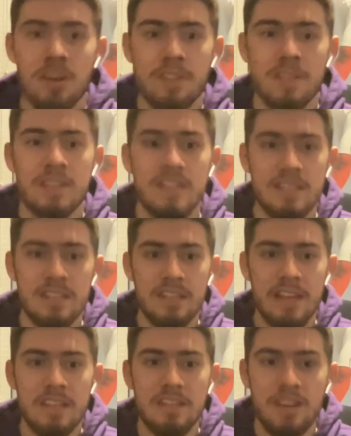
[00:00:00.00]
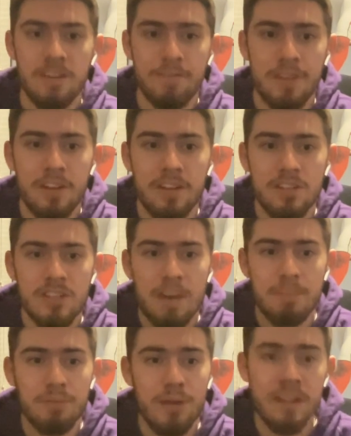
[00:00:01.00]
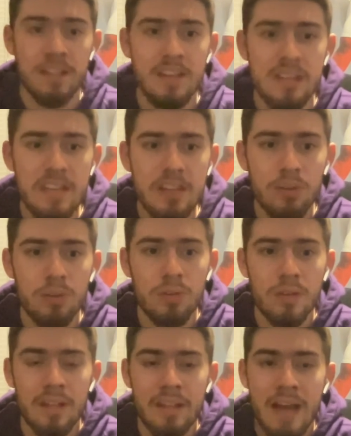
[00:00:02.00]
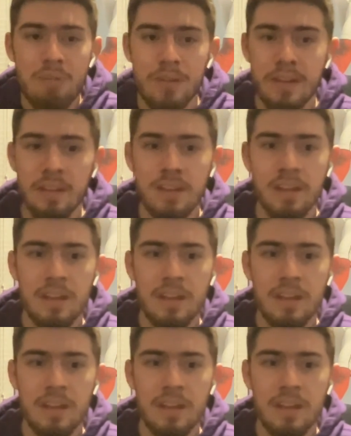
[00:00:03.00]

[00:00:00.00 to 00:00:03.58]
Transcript: the season, has done a very good job threading the needle, allowing